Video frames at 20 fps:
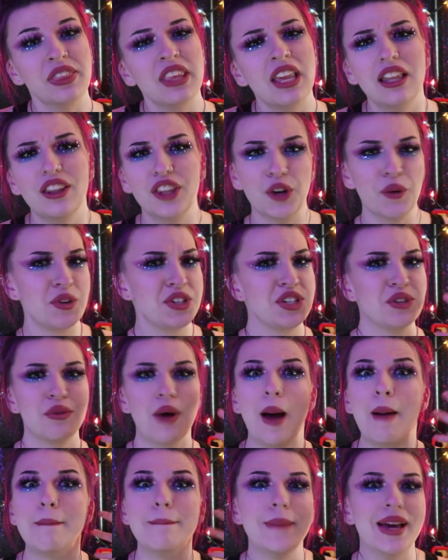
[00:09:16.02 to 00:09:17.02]
there was an
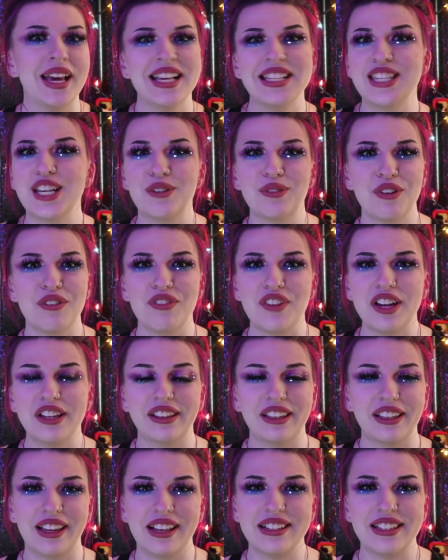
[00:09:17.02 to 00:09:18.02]
amazing reveal
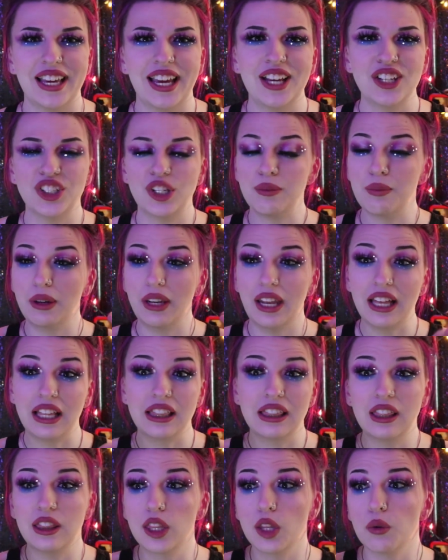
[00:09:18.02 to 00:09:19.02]
in Contagion, but
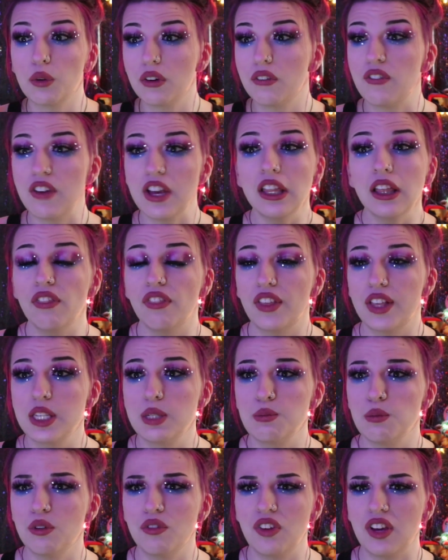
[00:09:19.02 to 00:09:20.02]
like the reveal in
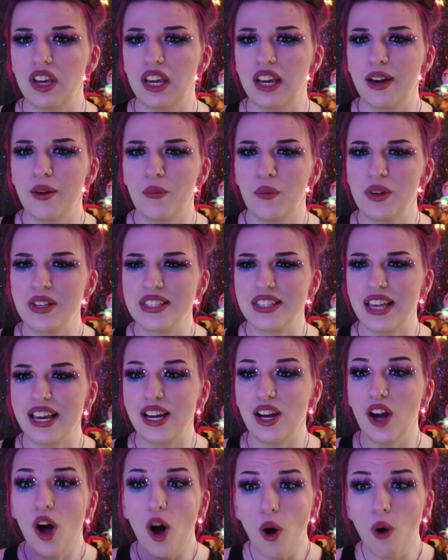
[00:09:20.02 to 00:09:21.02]
this movie, it was
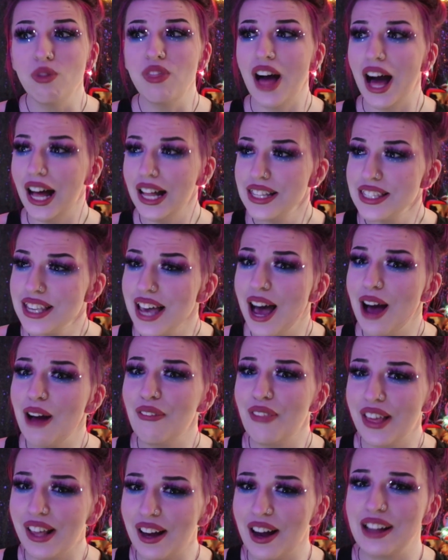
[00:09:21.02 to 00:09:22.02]
like, oh, that's how
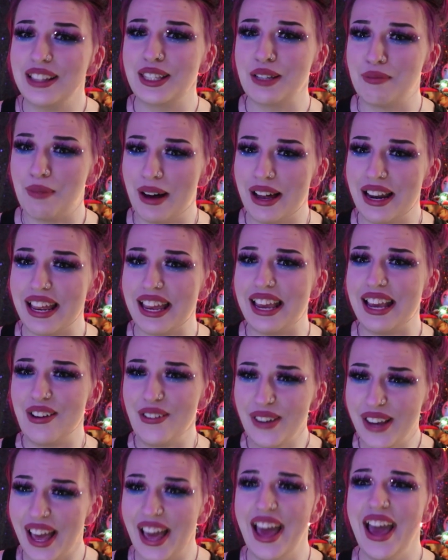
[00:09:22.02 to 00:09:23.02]
they got the money.
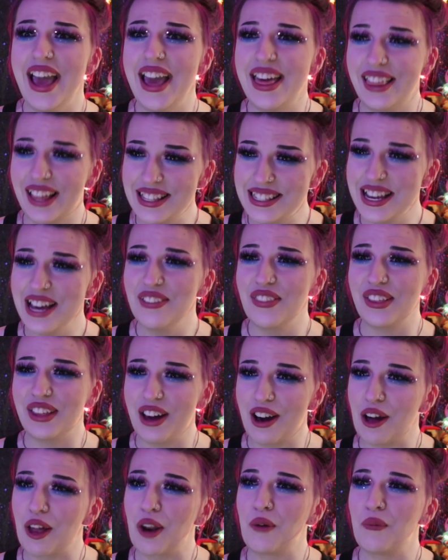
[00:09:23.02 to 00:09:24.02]
Okay, that's how they
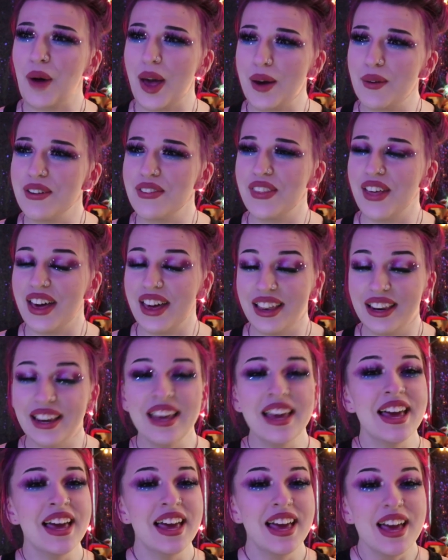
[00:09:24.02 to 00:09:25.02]
got away with it.
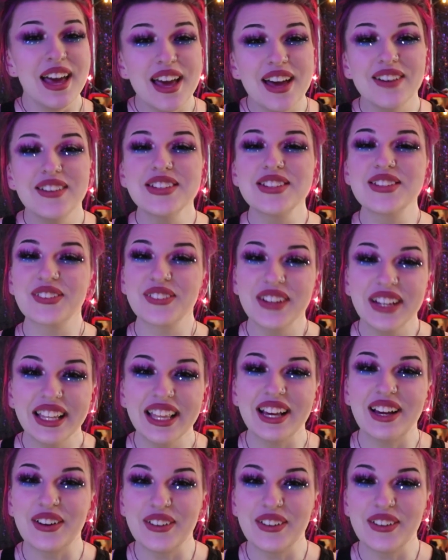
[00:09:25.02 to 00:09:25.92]
It was a really